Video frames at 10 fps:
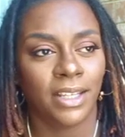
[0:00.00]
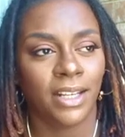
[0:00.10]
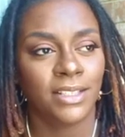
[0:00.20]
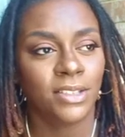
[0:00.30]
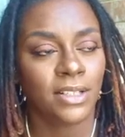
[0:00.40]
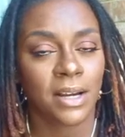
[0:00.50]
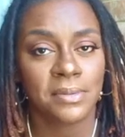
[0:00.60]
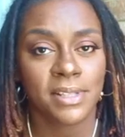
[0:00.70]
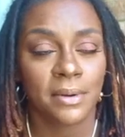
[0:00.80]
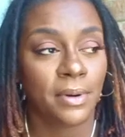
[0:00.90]
And I told her, I
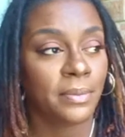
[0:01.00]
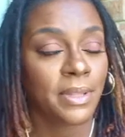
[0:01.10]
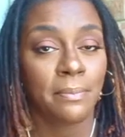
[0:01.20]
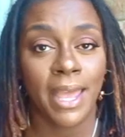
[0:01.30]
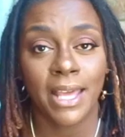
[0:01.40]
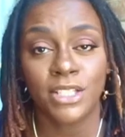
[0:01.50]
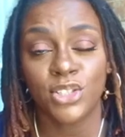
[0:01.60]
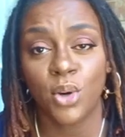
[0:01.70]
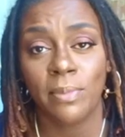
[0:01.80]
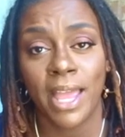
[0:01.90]
was like, well, when the bad is
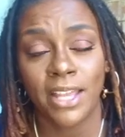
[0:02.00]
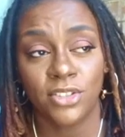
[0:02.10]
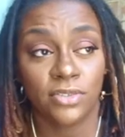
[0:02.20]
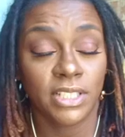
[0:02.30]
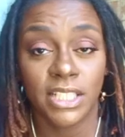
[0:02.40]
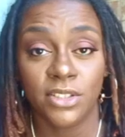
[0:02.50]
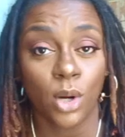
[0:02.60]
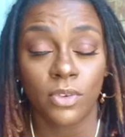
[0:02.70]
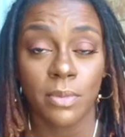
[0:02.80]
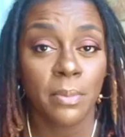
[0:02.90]
so bad, you really
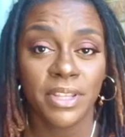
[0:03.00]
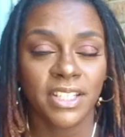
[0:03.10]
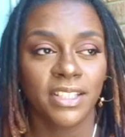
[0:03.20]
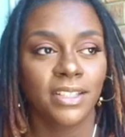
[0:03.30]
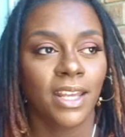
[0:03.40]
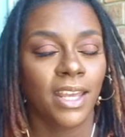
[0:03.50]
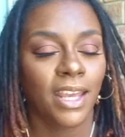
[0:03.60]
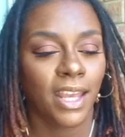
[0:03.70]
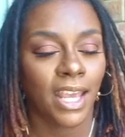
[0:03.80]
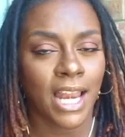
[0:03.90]
don't remember the good.
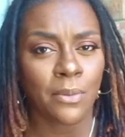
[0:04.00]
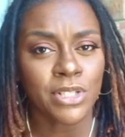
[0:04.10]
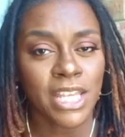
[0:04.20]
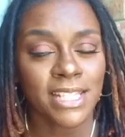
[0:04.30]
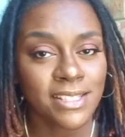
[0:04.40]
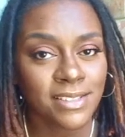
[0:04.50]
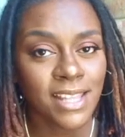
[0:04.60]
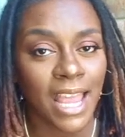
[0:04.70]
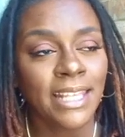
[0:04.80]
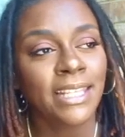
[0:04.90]
And I was
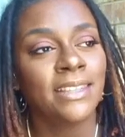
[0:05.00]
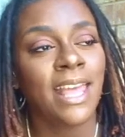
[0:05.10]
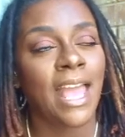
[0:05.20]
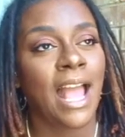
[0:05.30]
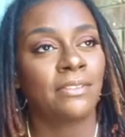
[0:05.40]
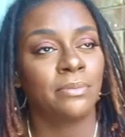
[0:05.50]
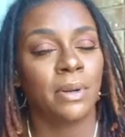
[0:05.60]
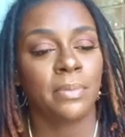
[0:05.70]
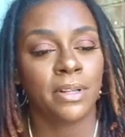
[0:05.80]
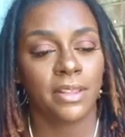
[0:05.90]
excited that I
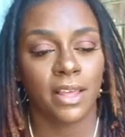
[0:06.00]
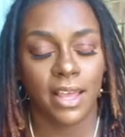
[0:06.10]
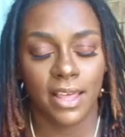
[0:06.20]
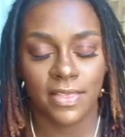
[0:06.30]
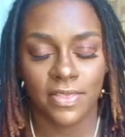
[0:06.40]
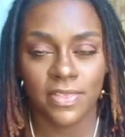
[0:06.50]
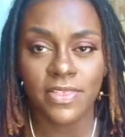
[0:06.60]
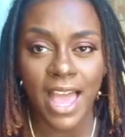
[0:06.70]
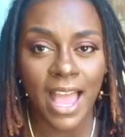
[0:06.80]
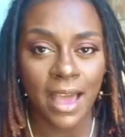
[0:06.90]
remembered
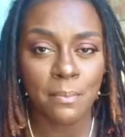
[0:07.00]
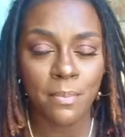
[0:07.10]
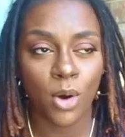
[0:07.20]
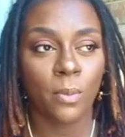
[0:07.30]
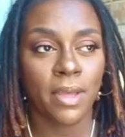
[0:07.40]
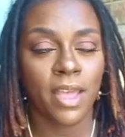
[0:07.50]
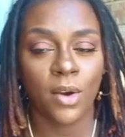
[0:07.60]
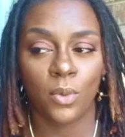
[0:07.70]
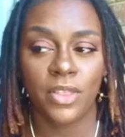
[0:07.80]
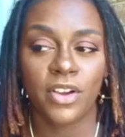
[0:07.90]
that
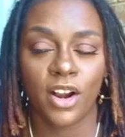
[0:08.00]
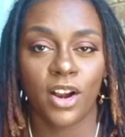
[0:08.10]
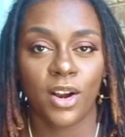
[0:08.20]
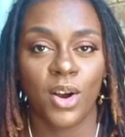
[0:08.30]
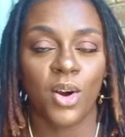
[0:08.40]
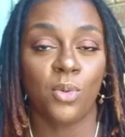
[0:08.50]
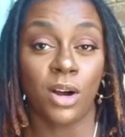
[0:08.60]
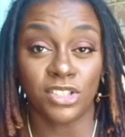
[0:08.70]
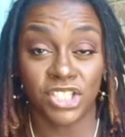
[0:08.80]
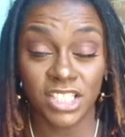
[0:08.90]
moment with her
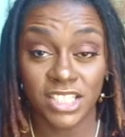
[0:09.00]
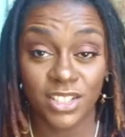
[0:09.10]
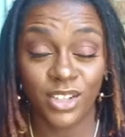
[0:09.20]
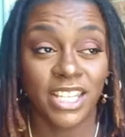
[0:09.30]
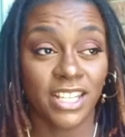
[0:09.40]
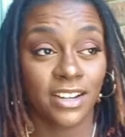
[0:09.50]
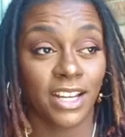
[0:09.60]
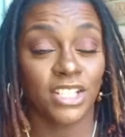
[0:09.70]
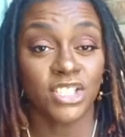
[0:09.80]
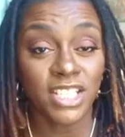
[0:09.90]
while she's still
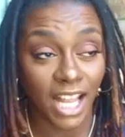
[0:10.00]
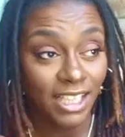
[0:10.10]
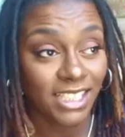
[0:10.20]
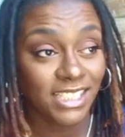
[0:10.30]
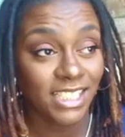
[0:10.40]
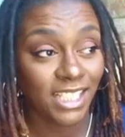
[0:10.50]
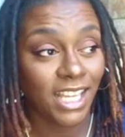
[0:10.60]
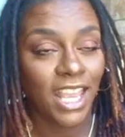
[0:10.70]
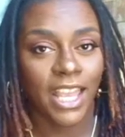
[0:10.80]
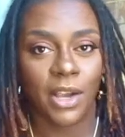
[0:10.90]
here and she got to
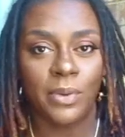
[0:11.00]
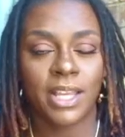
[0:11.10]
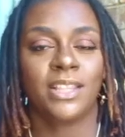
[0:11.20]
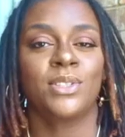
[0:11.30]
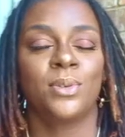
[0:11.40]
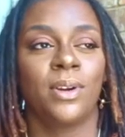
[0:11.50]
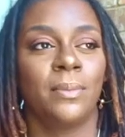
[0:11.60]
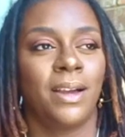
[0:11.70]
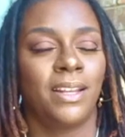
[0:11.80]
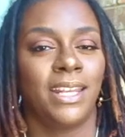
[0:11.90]
see and we got to talk
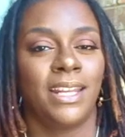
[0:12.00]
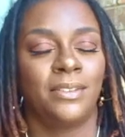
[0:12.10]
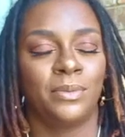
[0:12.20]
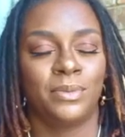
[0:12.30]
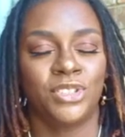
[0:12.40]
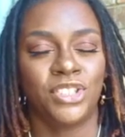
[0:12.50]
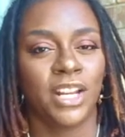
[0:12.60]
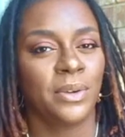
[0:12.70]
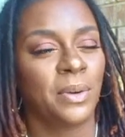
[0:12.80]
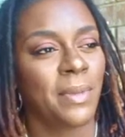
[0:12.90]
about it and
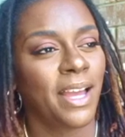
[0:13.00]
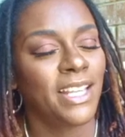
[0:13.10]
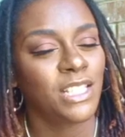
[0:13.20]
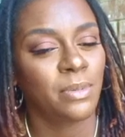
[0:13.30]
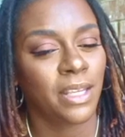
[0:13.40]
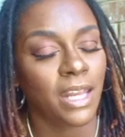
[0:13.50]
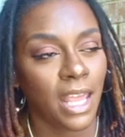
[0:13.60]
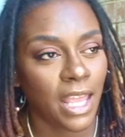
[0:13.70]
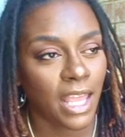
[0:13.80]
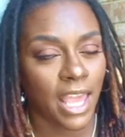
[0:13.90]
shared it with my husband.
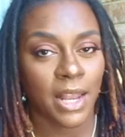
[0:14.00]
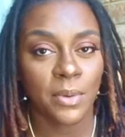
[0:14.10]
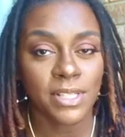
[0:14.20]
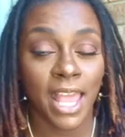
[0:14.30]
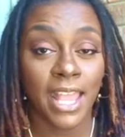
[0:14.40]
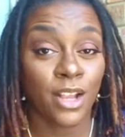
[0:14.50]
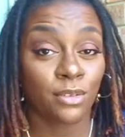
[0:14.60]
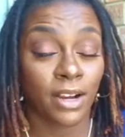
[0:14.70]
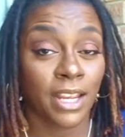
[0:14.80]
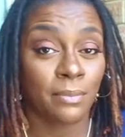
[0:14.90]
And it was a
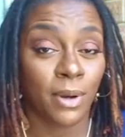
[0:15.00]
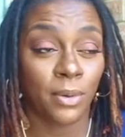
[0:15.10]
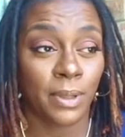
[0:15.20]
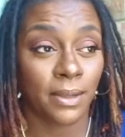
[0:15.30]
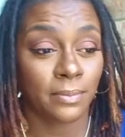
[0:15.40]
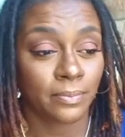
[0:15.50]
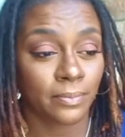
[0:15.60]
great moment.